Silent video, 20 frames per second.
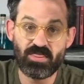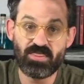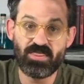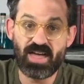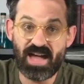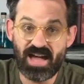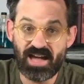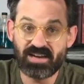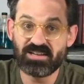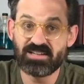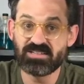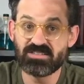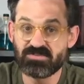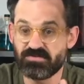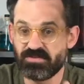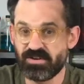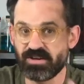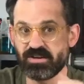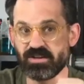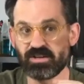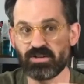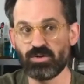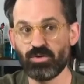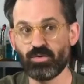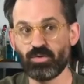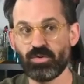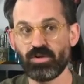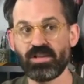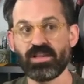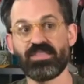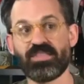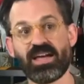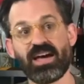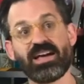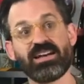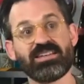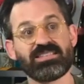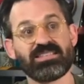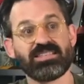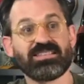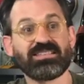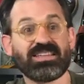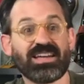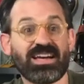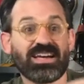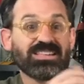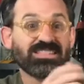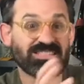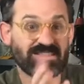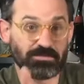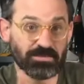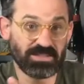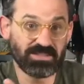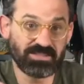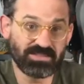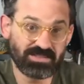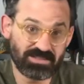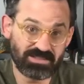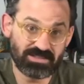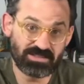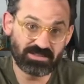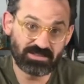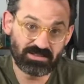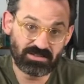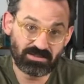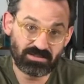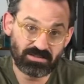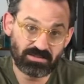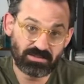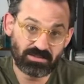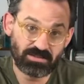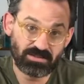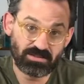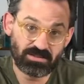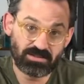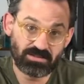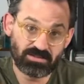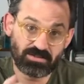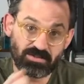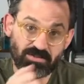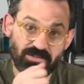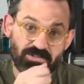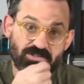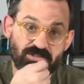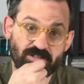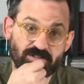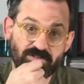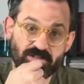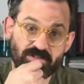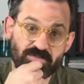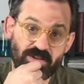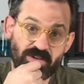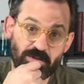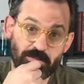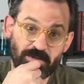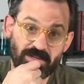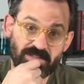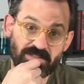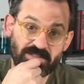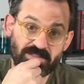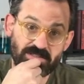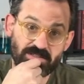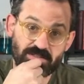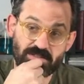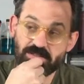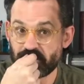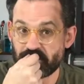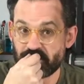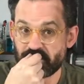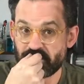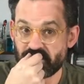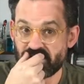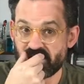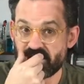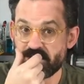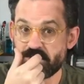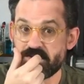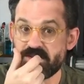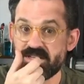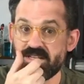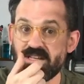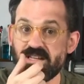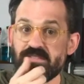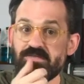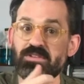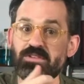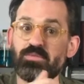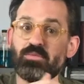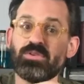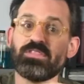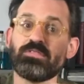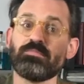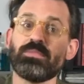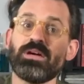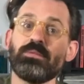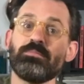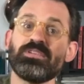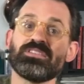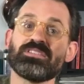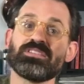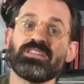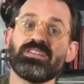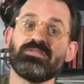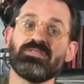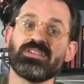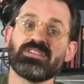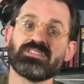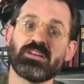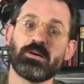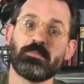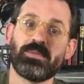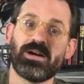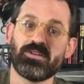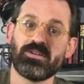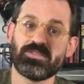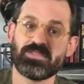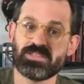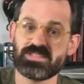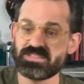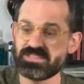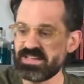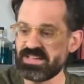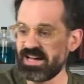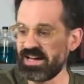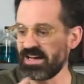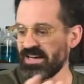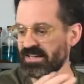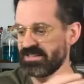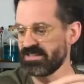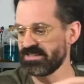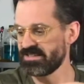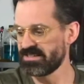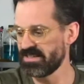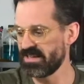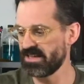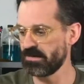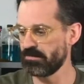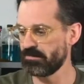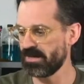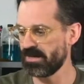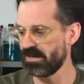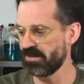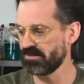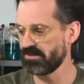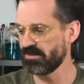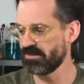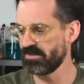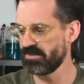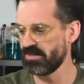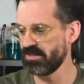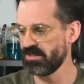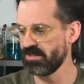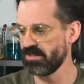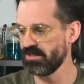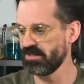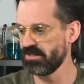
That is very cool, and that is a testament to the Star Trek fan base. Even with my misgivings about the size and about the